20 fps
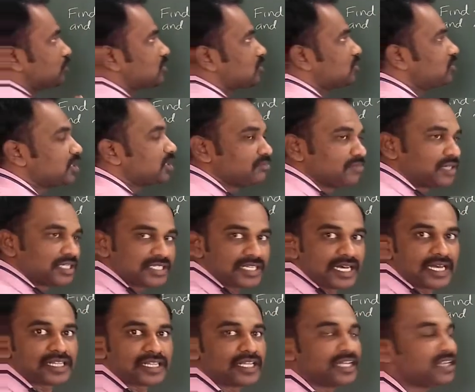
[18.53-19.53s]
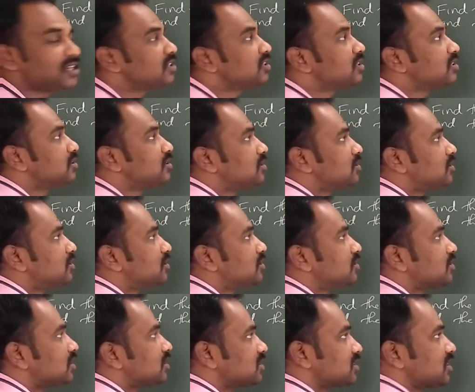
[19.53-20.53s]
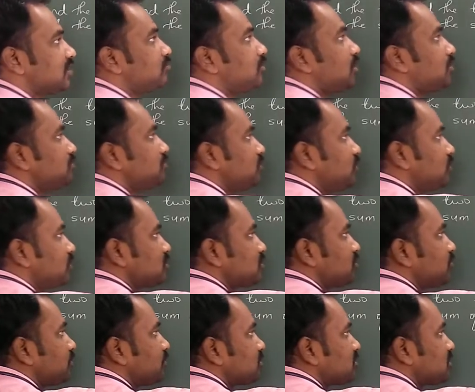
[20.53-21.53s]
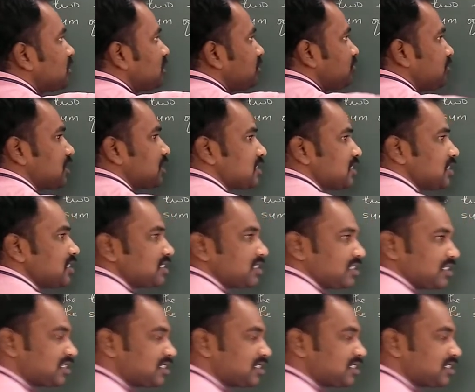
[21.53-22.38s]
positive numbers are there. The sum of those two positive numbers is